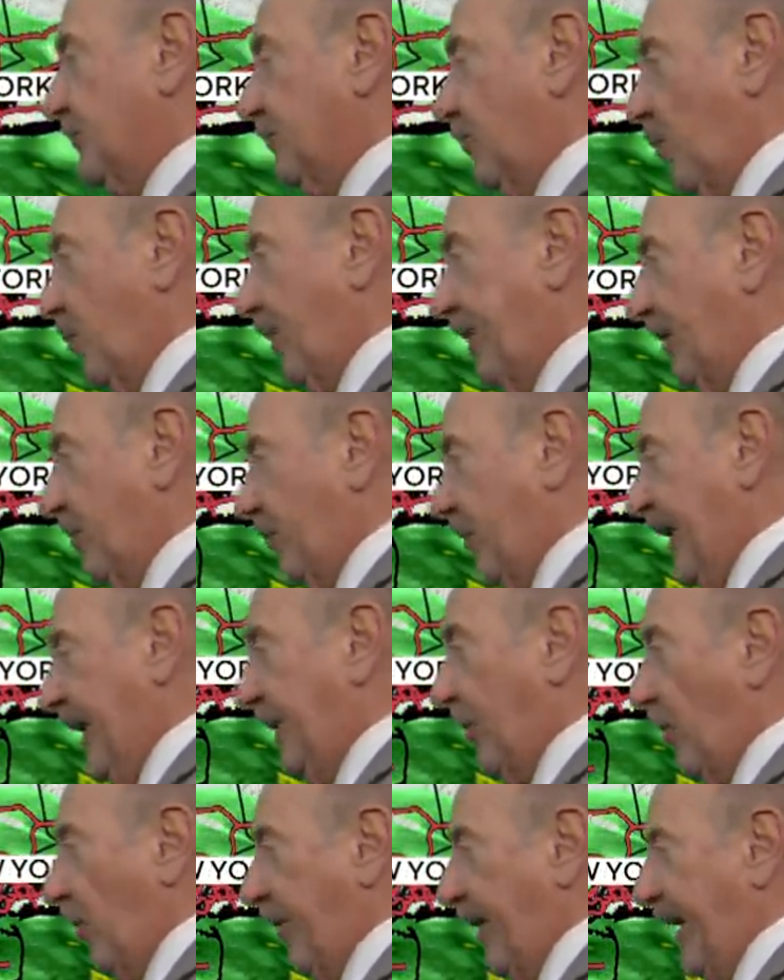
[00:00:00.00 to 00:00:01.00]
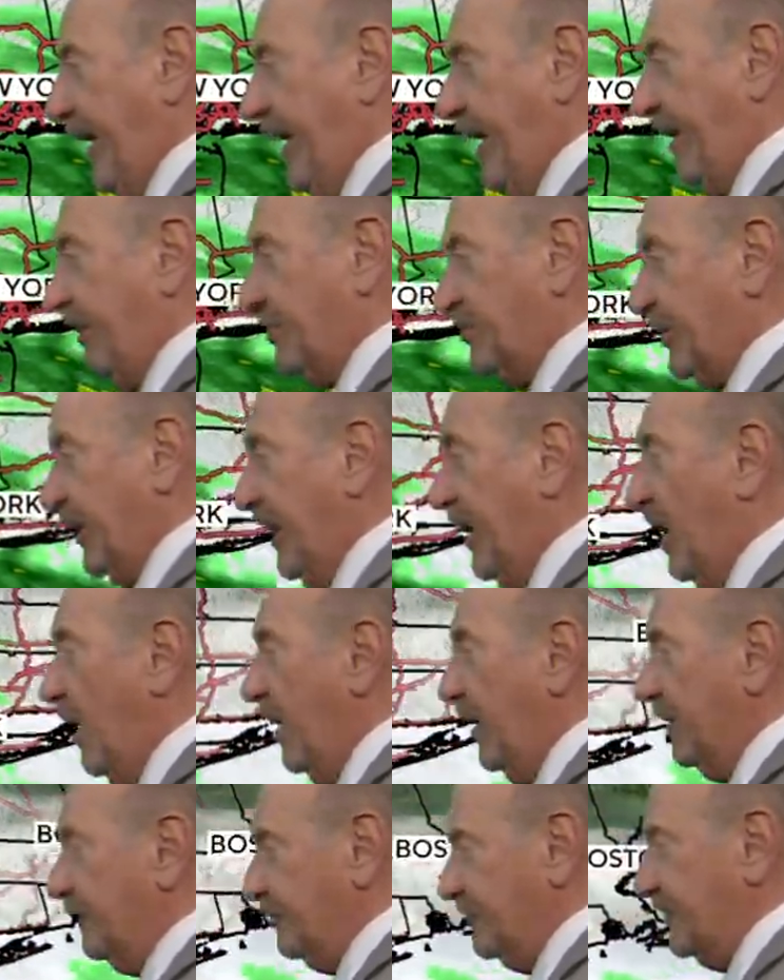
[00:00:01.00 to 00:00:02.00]
the morning rain, all that energy
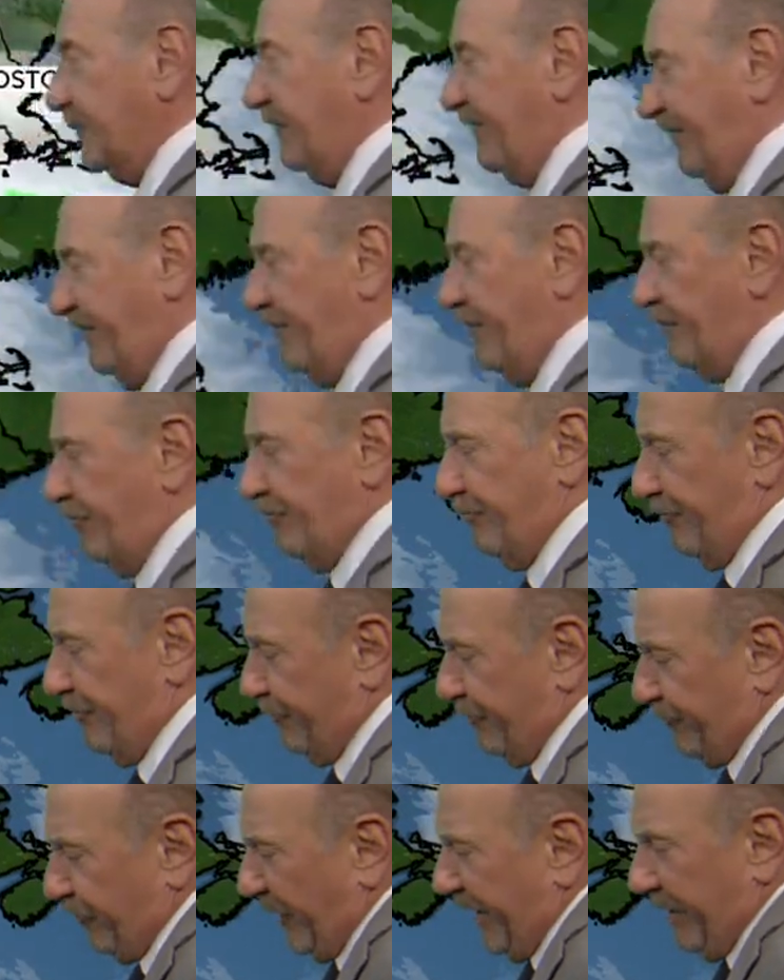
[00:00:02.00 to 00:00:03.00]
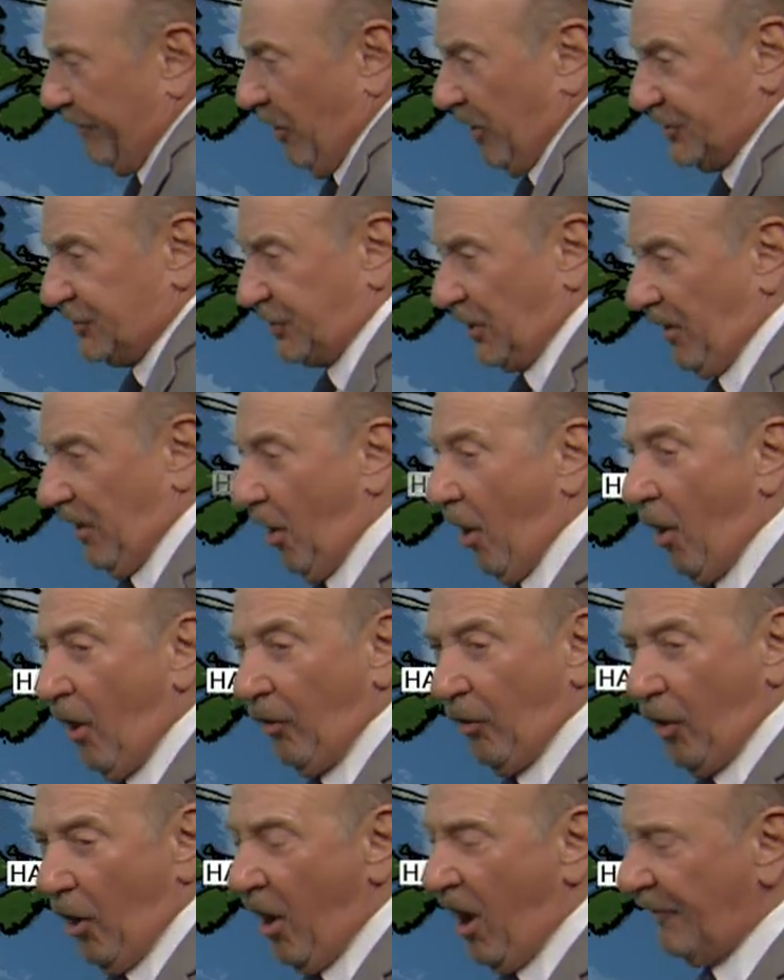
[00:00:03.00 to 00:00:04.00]
pretty much
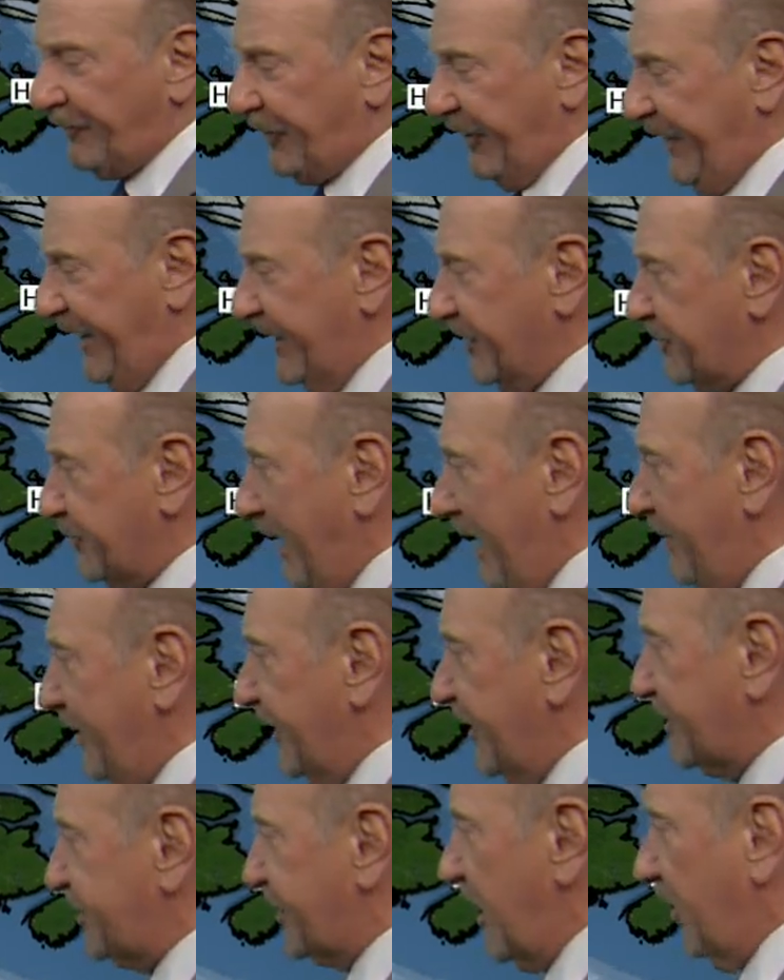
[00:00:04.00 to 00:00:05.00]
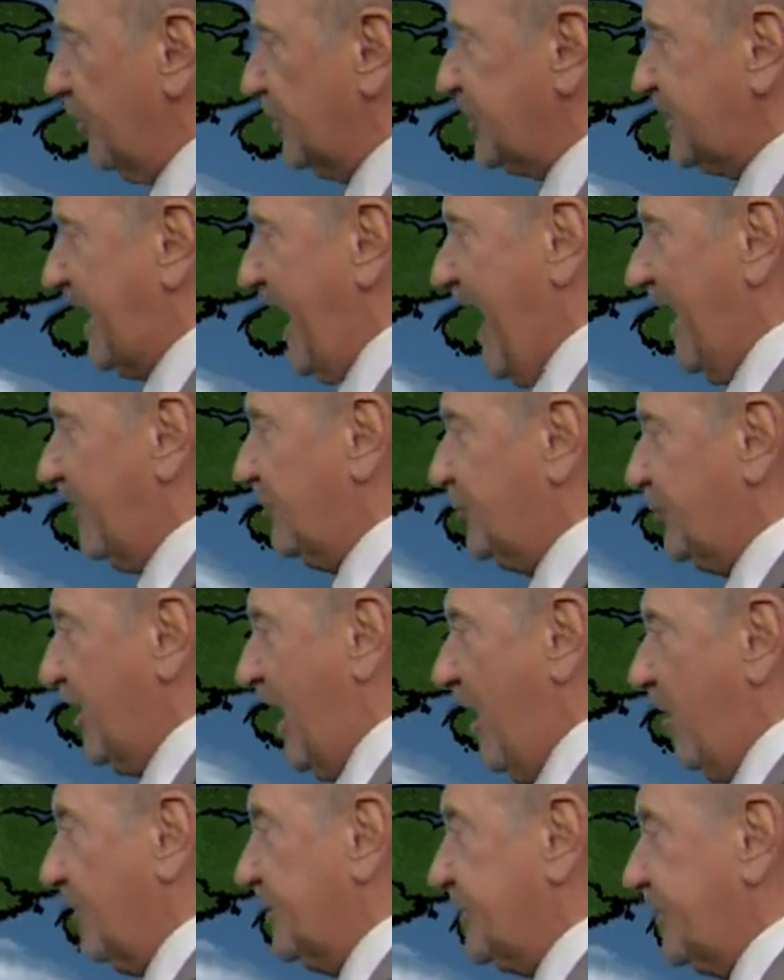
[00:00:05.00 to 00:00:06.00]
all off to the east, maybe just a couple scattered
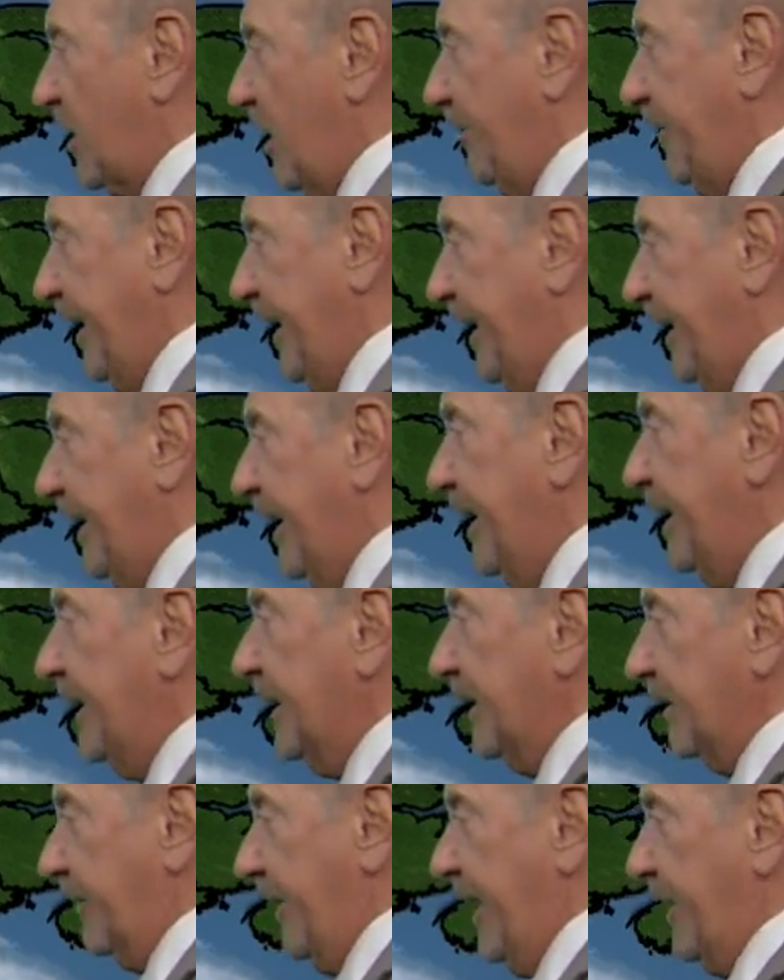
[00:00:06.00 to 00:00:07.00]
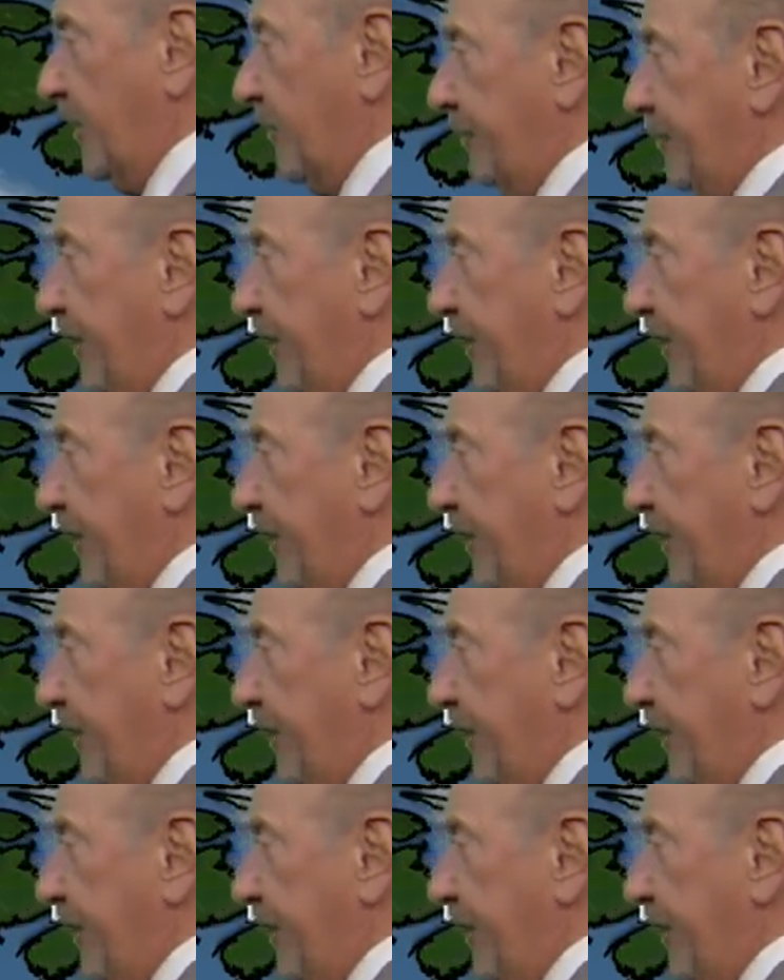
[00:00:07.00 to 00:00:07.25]
showers coming in later.